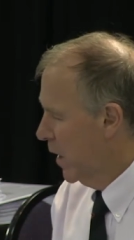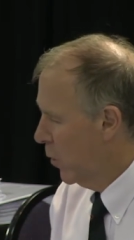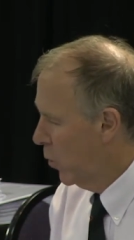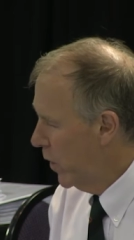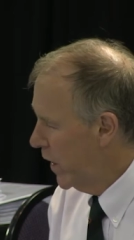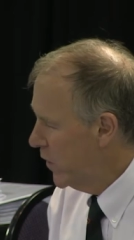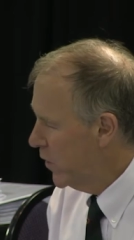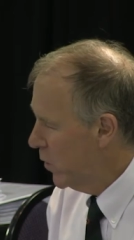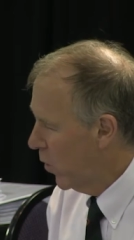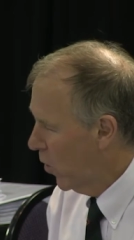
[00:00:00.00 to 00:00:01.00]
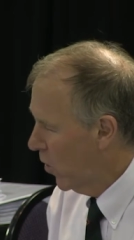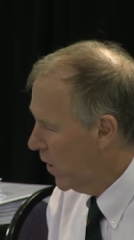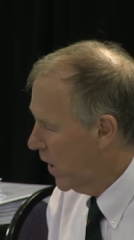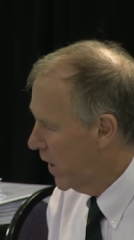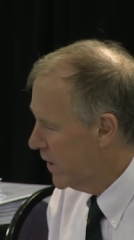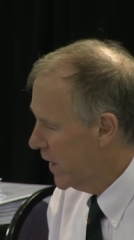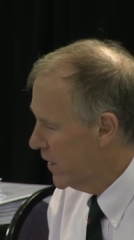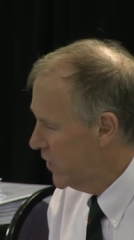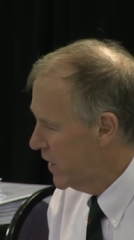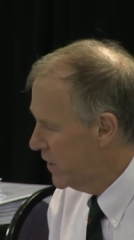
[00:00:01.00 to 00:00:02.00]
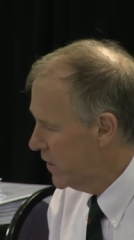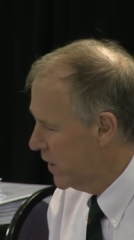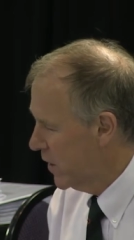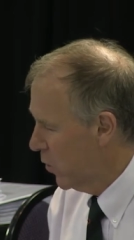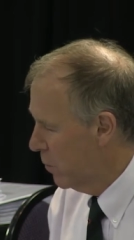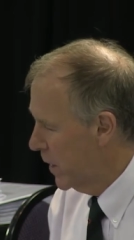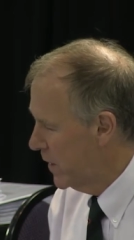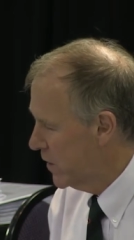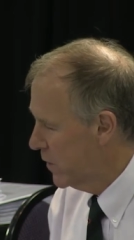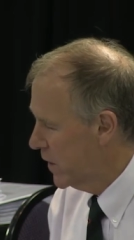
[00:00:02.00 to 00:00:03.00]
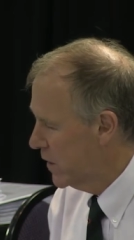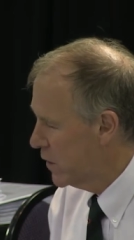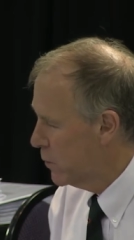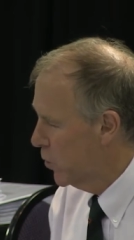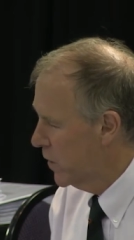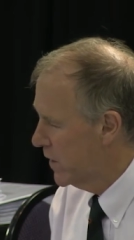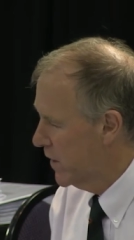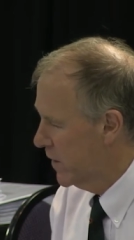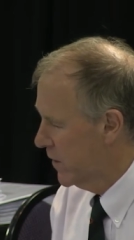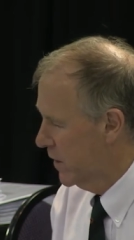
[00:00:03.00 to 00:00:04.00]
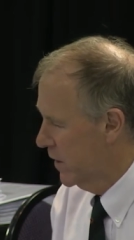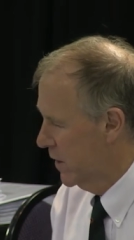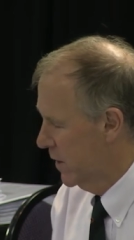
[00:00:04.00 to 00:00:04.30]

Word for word: We do all our digestion, or most of it, in the small intestine.